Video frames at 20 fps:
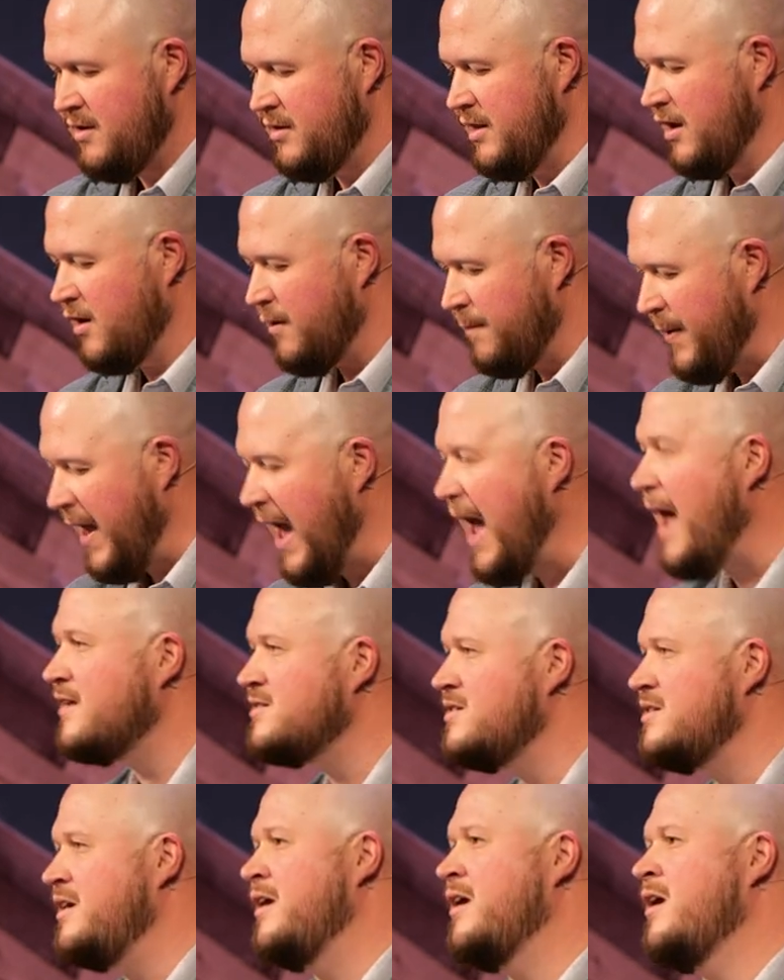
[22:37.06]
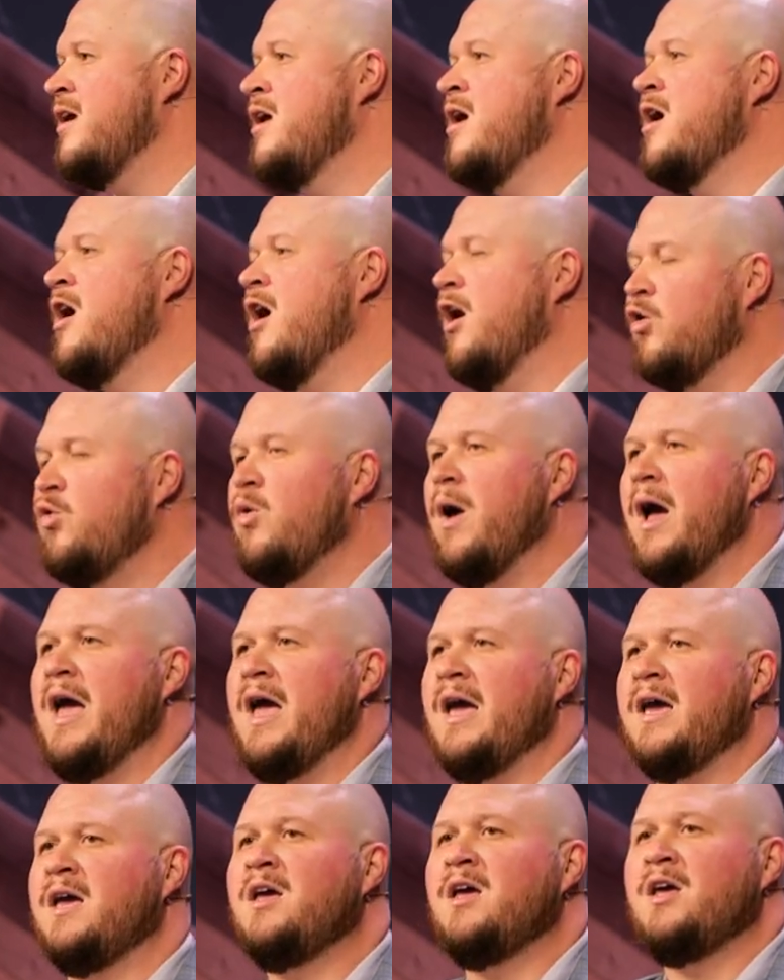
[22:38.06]
They are passing
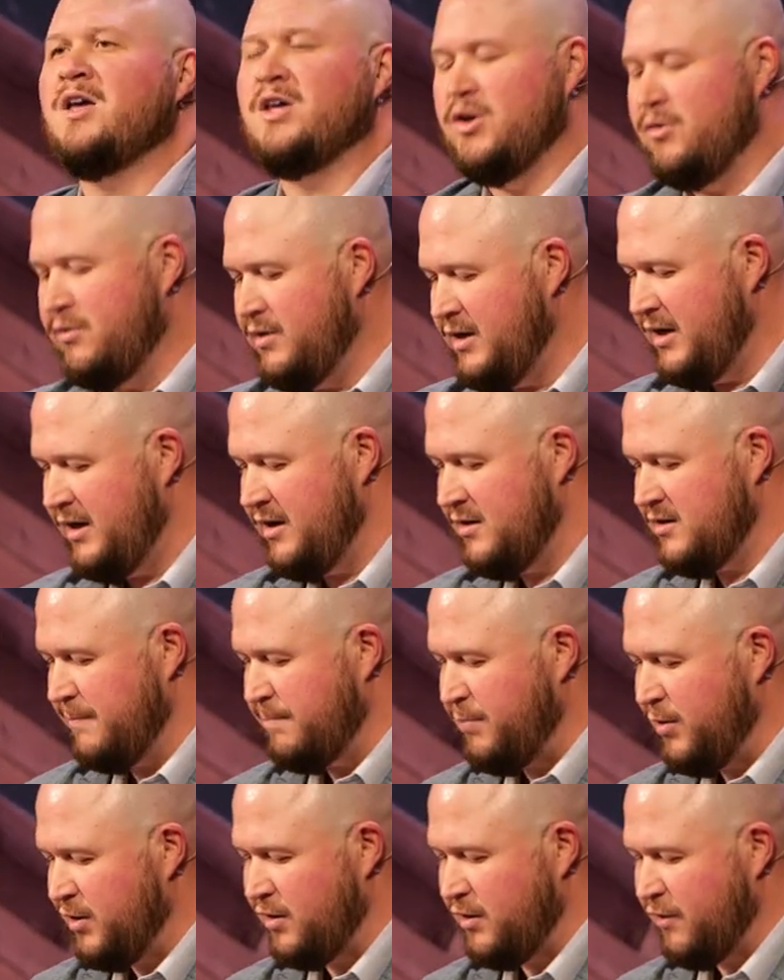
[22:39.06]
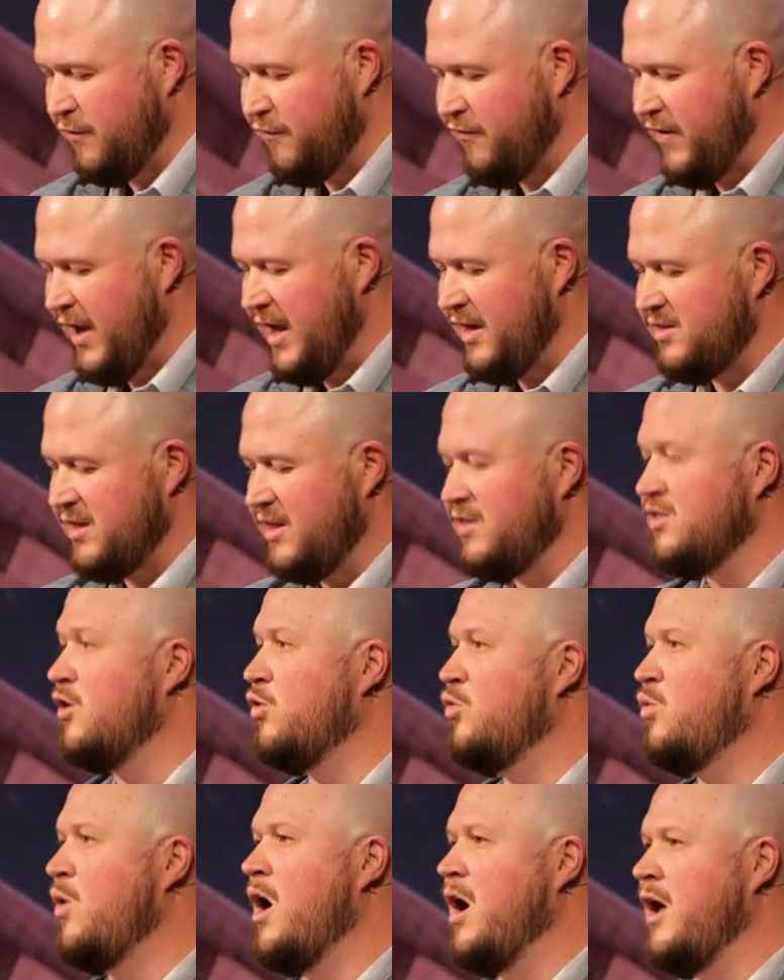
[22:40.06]
away. You need to put your faith in
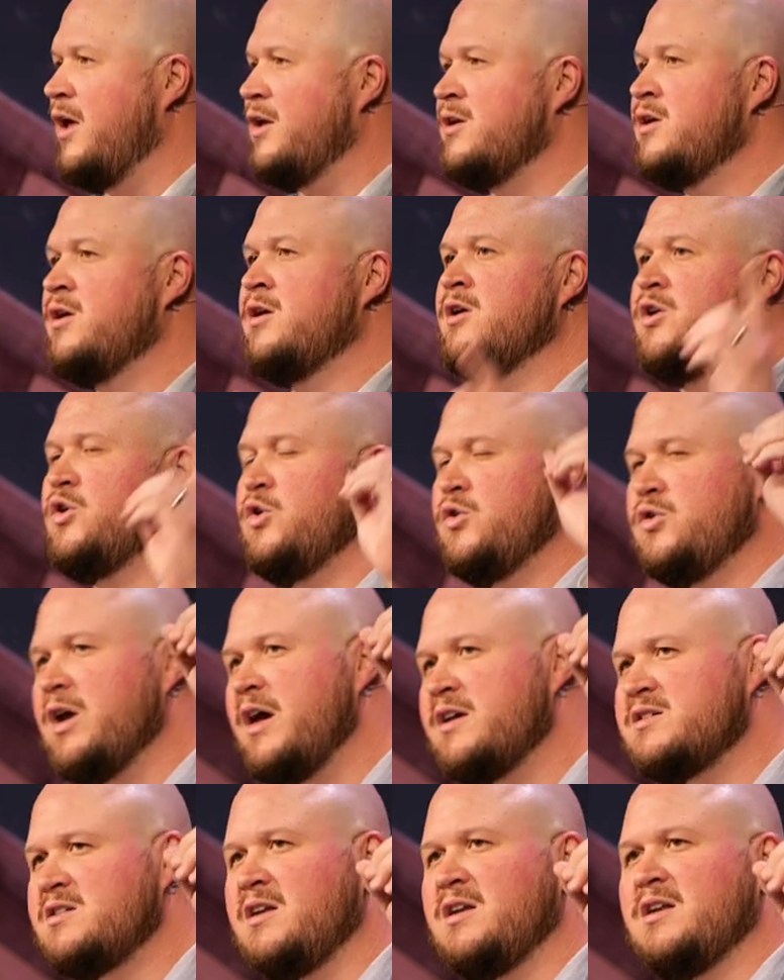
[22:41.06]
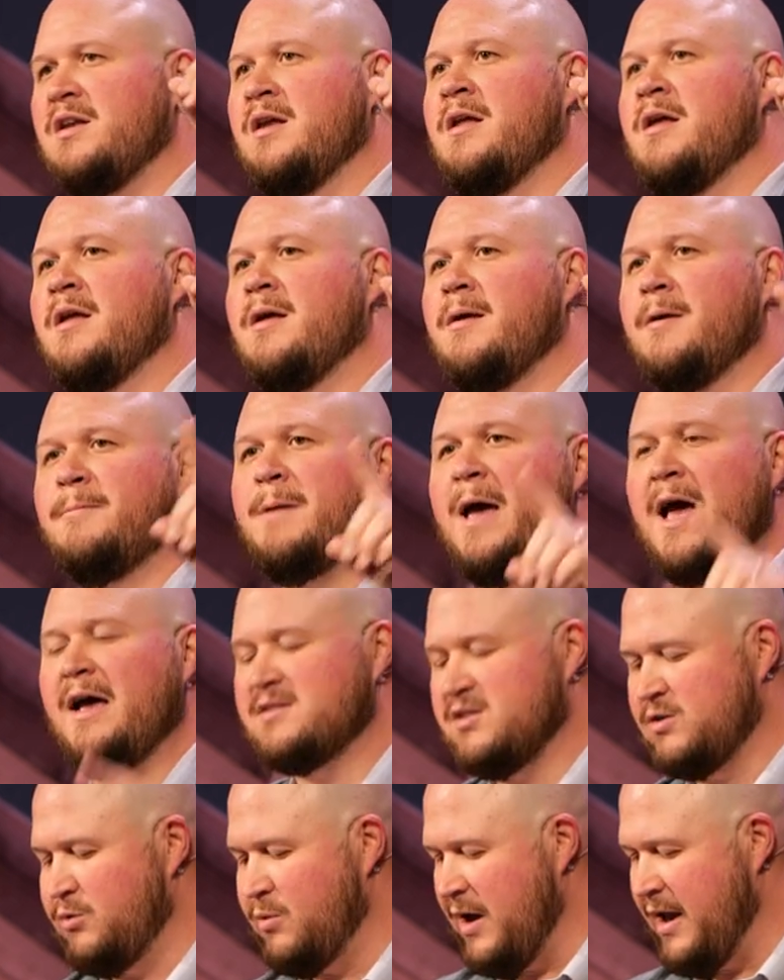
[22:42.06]
the one who doesn't
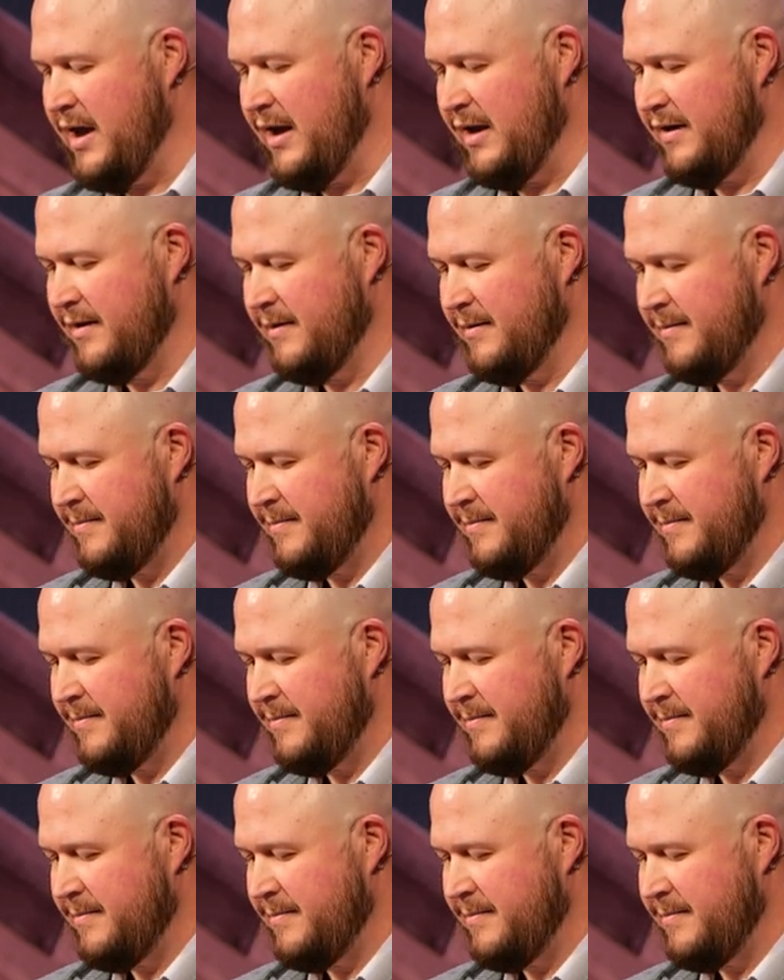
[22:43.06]
pass away.